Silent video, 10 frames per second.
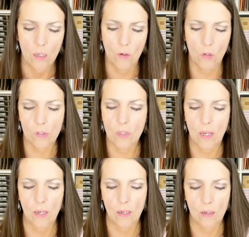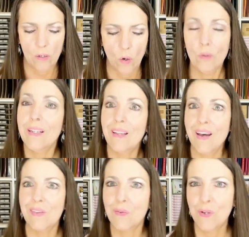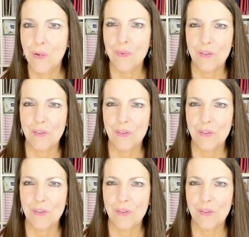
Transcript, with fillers: Of course, they you're only allowed in the room